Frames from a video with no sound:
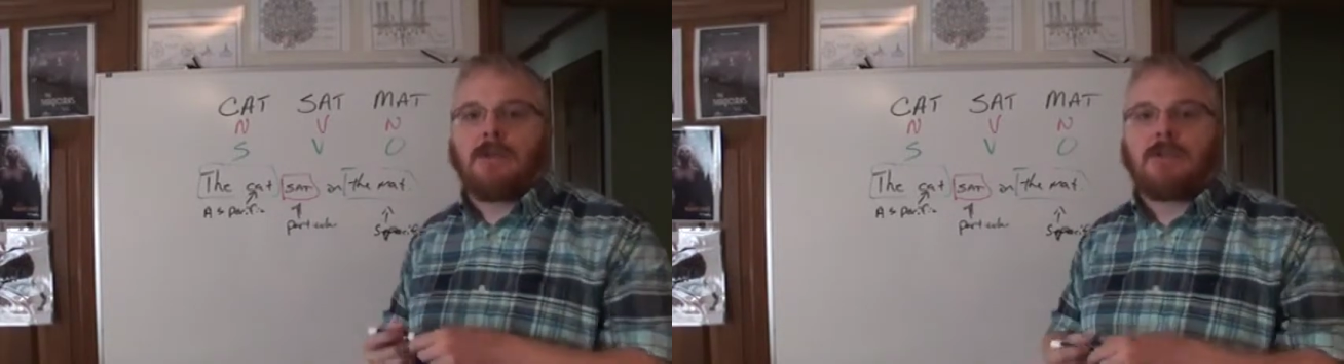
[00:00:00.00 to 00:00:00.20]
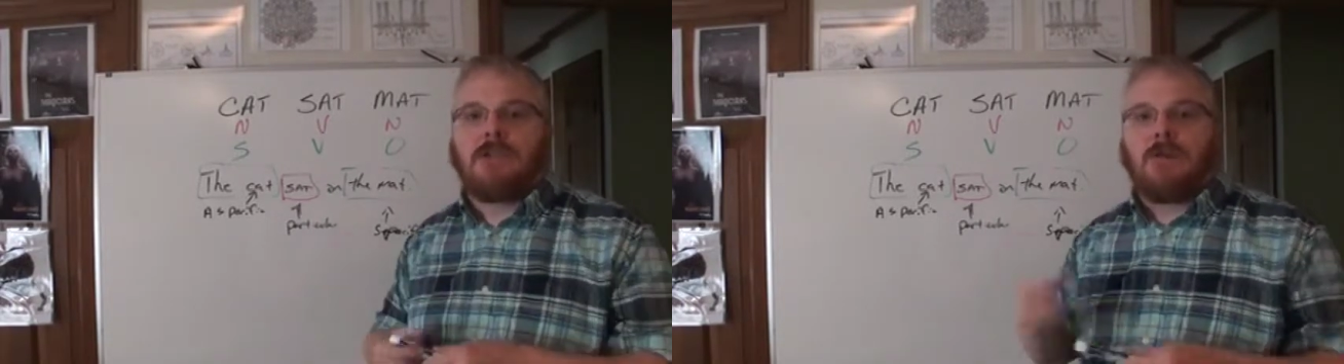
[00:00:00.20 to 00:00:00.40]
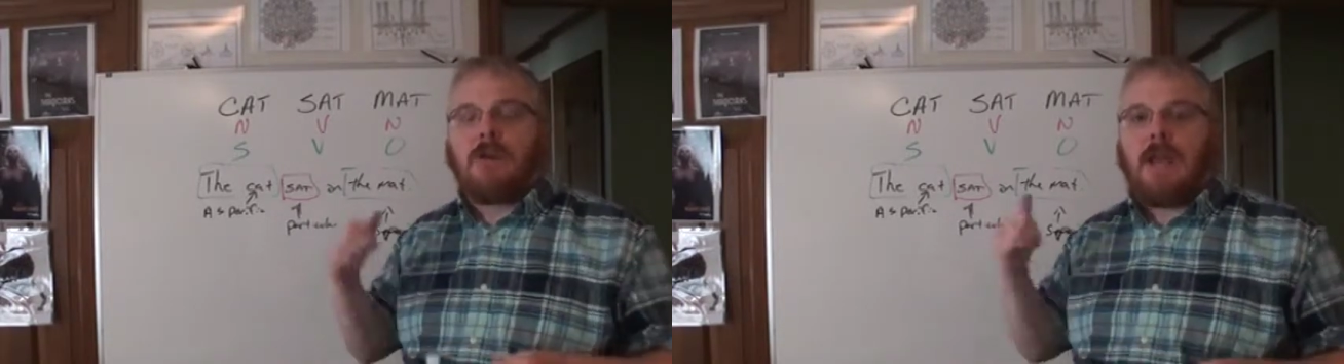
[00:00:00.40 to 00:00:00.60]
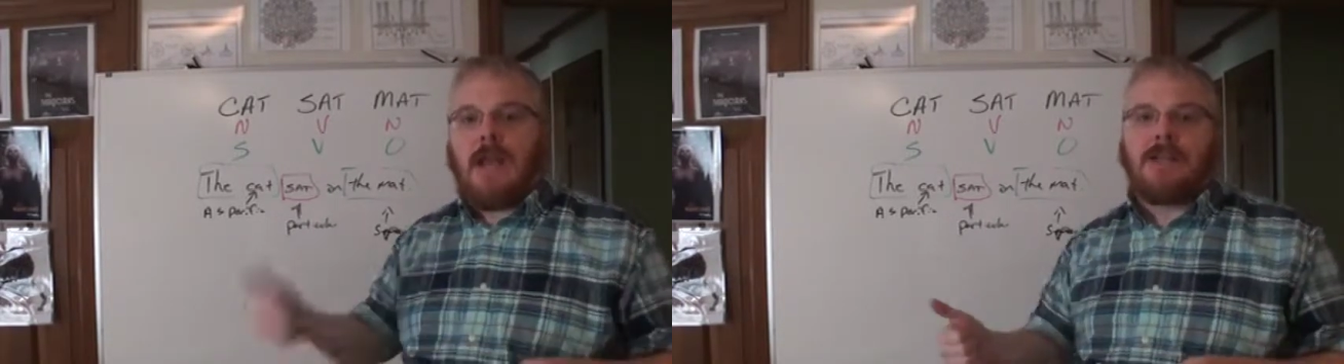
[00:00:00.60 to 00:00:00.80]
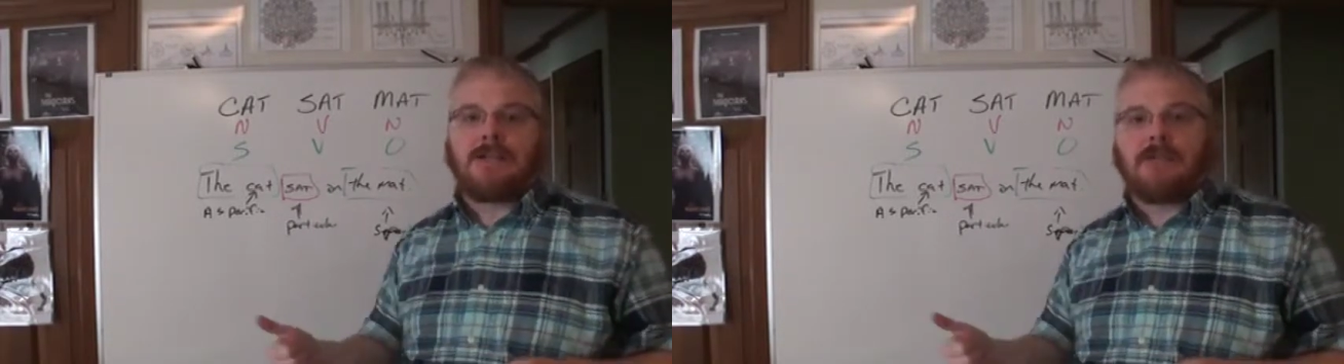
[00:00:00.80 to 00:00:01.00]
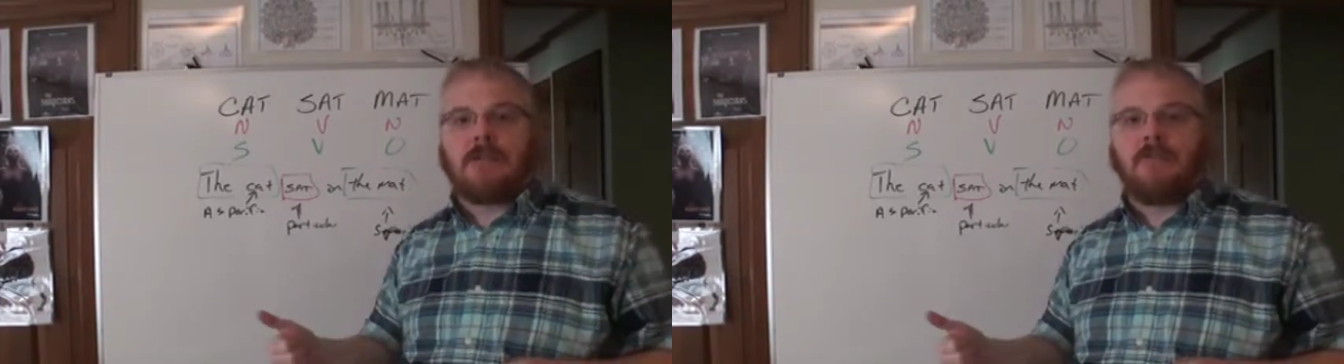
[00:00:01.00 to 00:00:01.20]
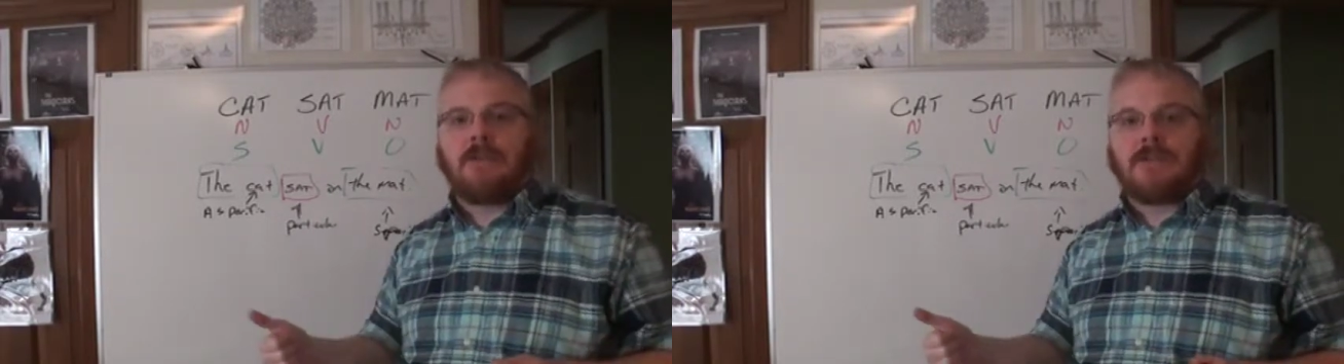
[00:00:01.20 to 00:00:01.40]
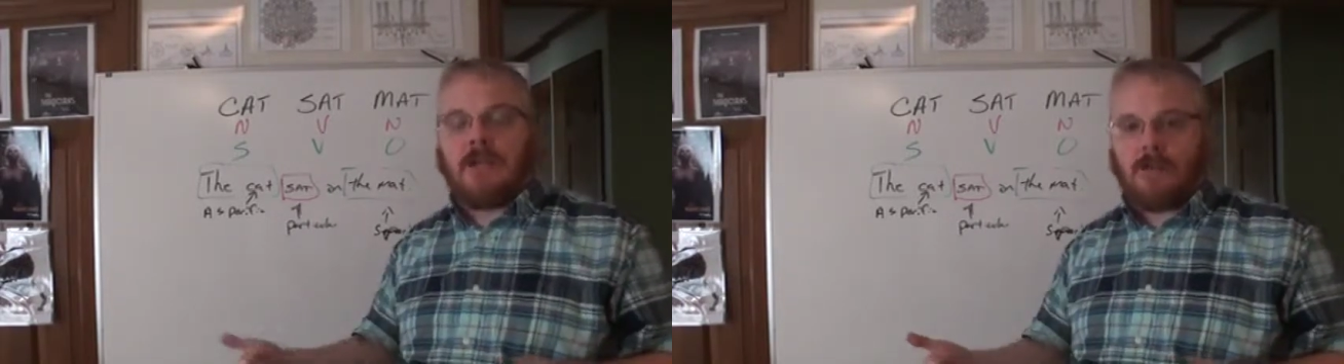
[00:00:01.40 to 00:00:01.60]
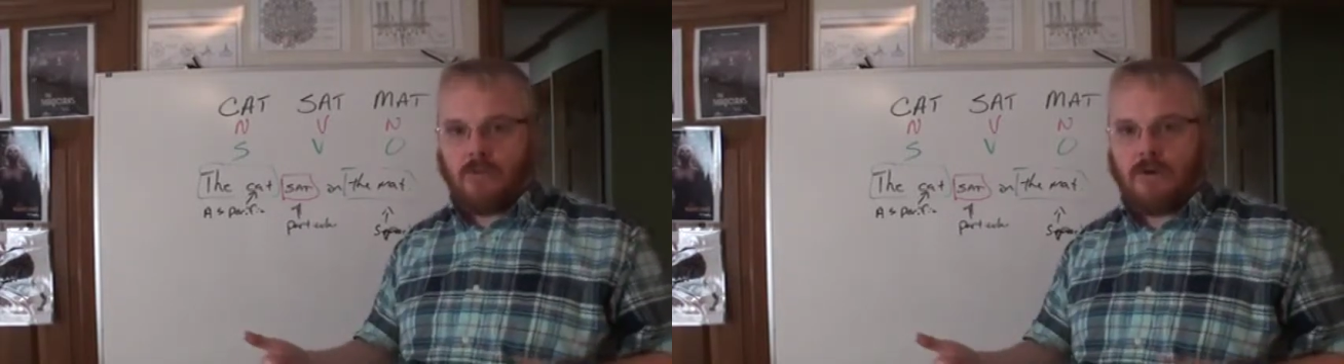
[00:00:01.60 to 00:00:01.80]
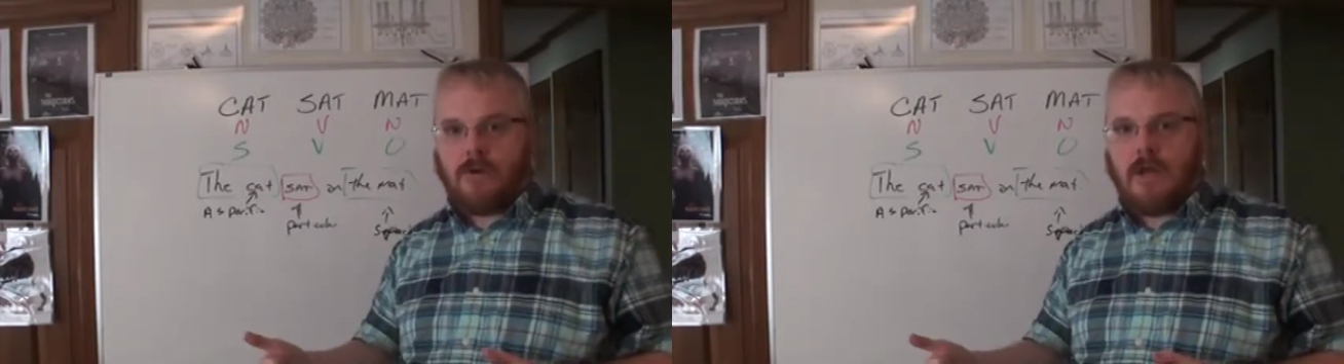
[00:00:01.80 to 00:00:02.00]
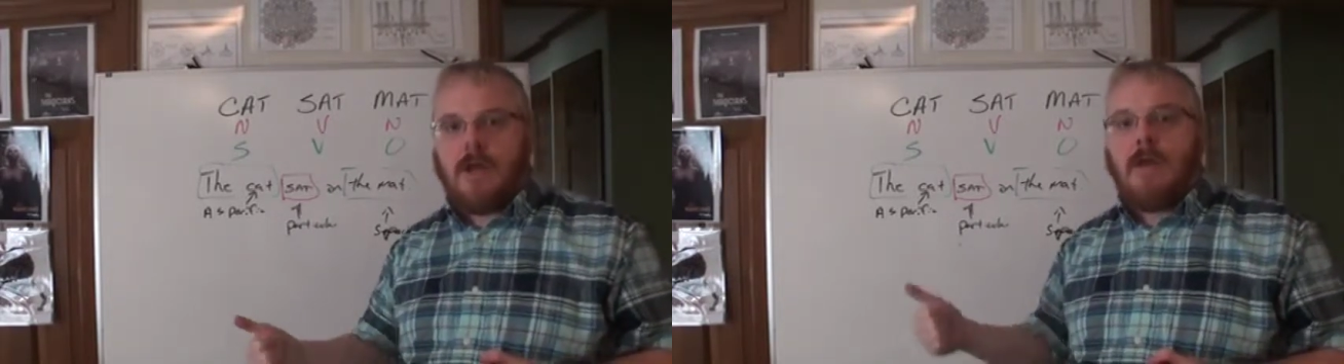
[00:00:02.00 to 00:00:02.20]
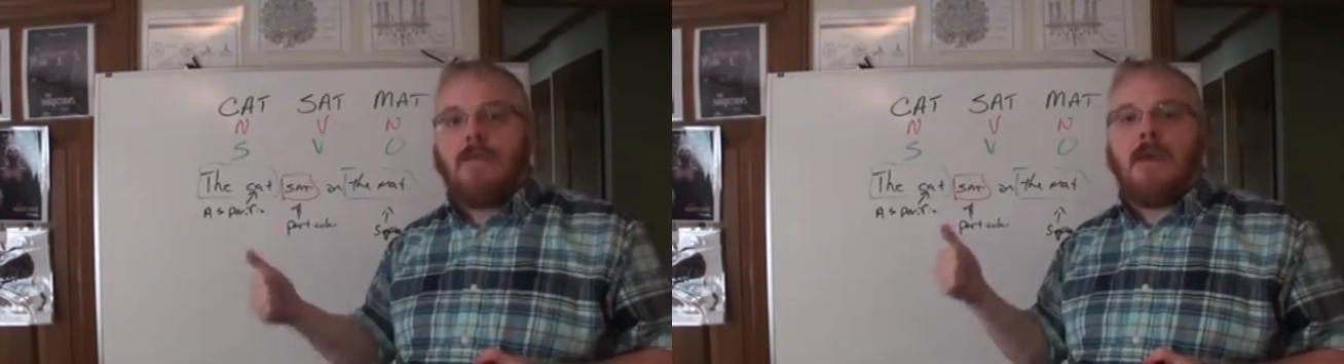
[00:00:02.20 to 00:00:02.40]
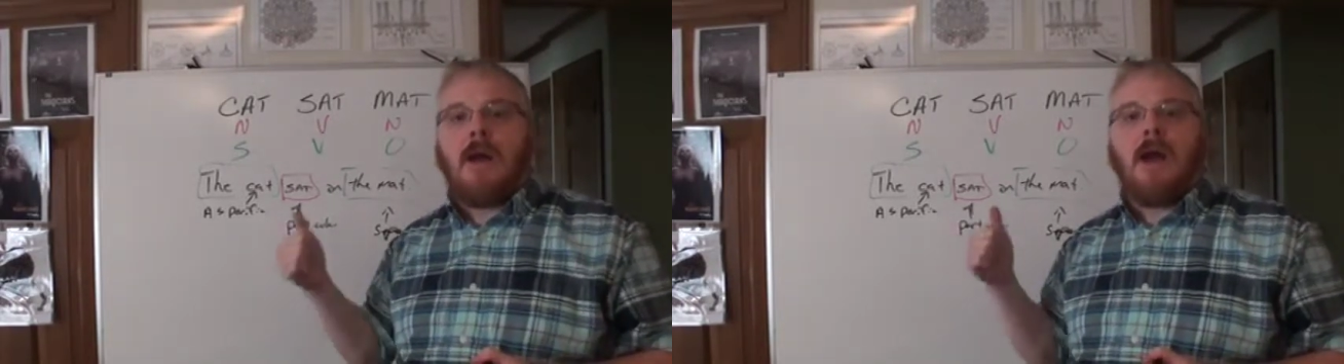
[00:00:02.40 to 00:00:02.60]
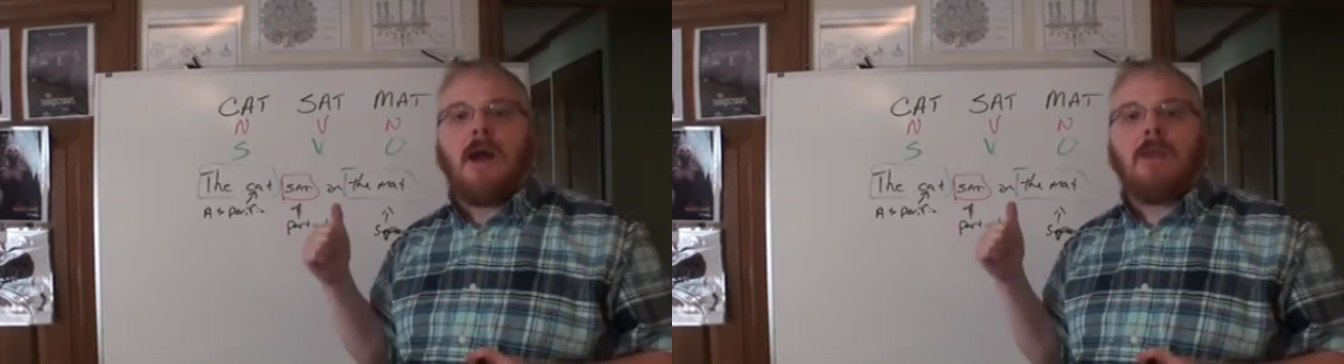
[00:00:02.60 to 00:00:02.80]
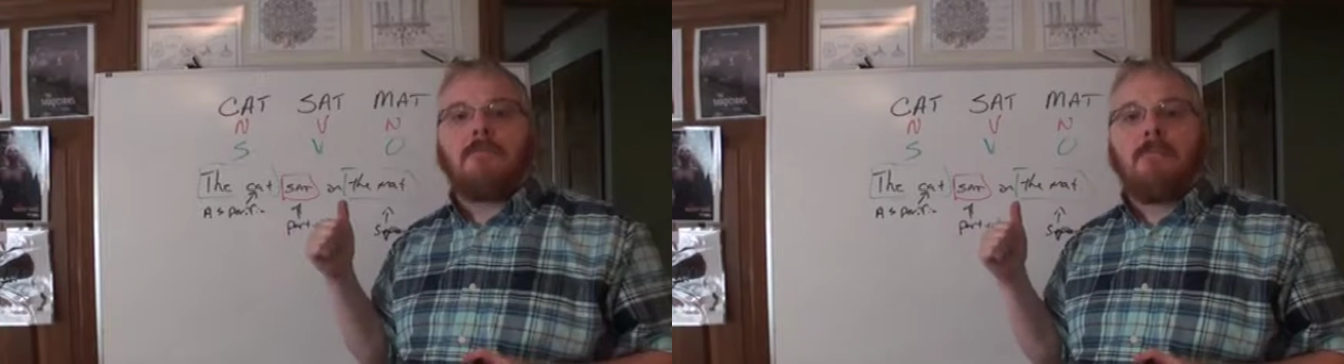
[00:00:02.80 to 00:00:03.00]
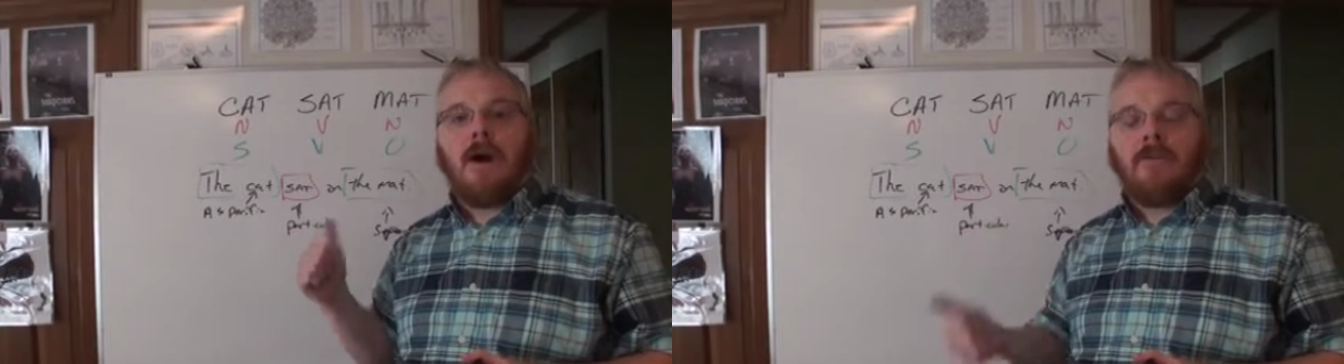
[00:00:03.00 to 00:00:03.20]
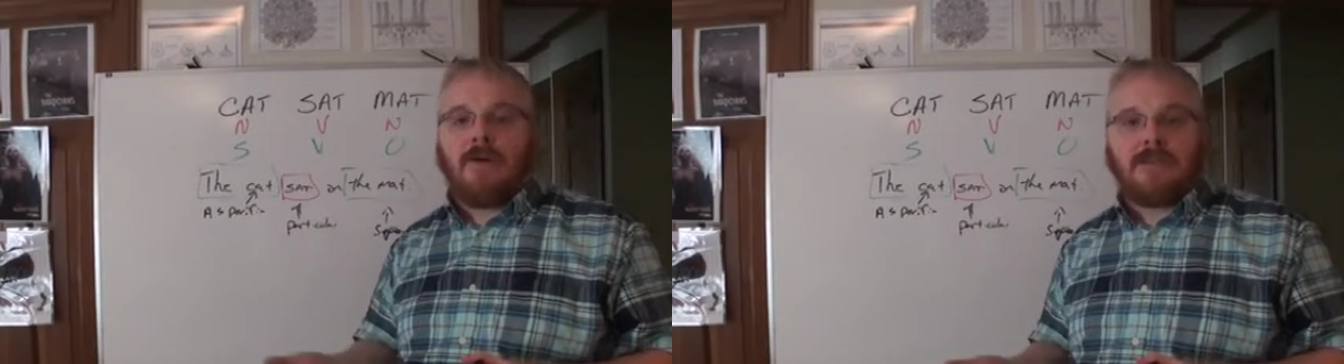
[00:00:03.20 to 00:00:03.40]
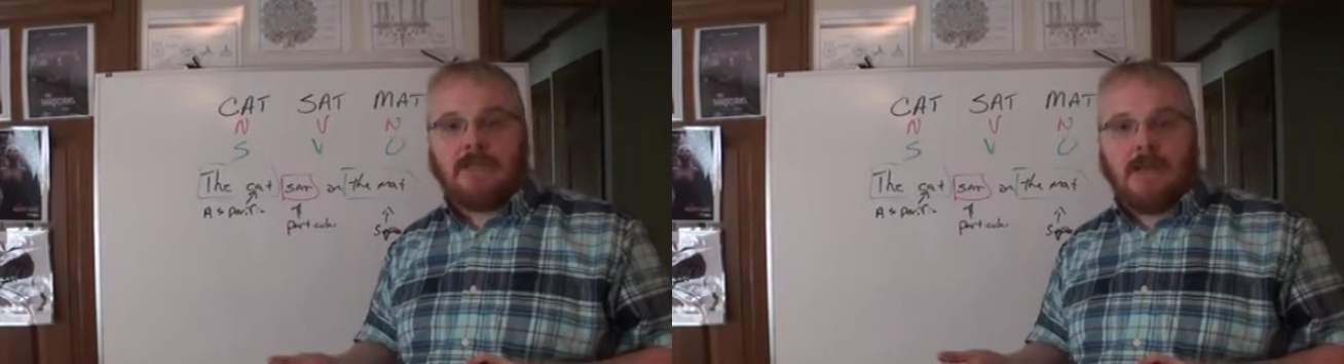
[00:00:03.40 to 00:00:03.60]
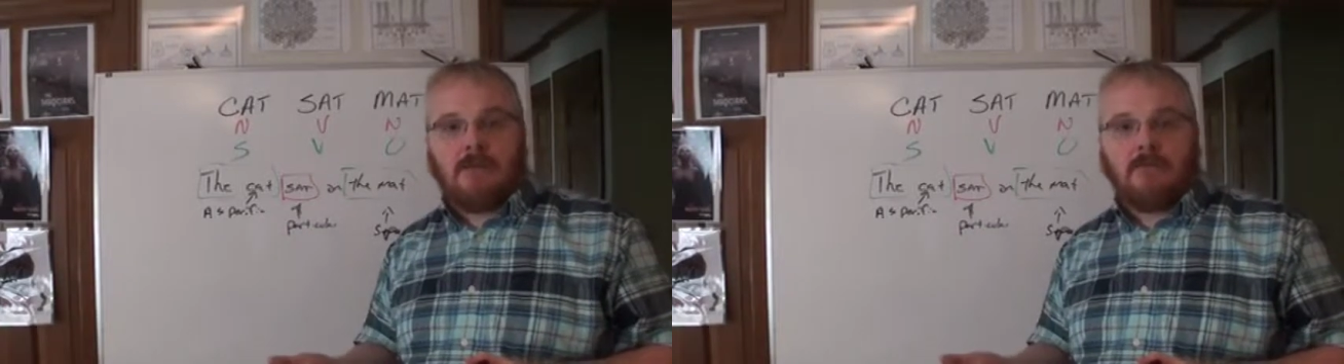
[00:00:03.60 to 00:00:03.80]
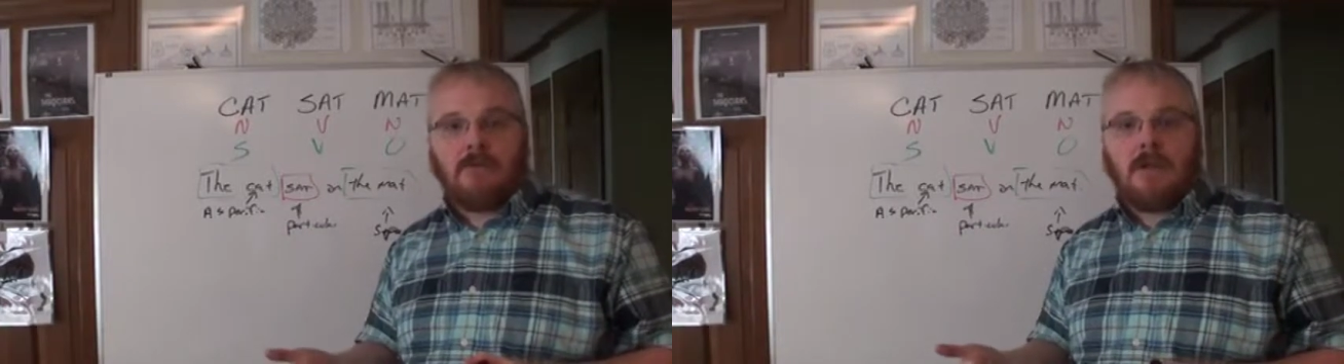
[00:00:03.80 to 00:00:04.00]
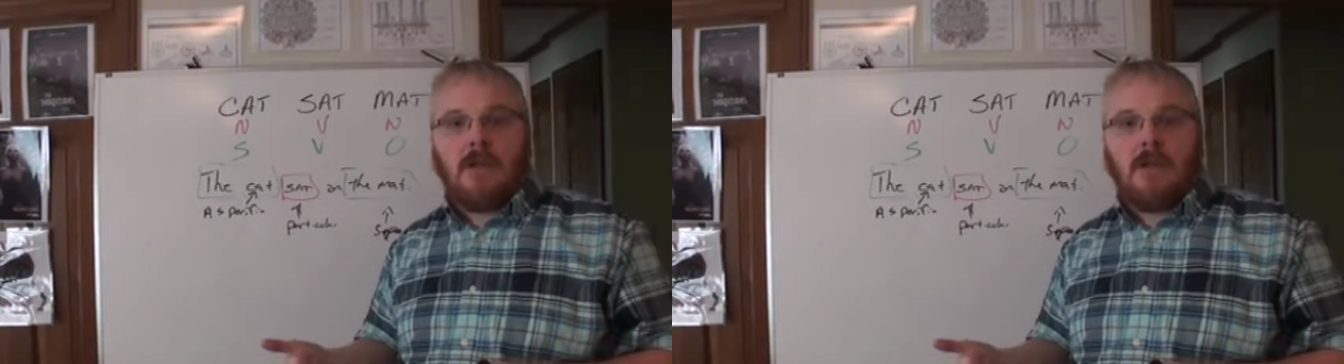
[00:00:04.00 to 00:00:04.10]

So, an adjective is any word that modifies a noun,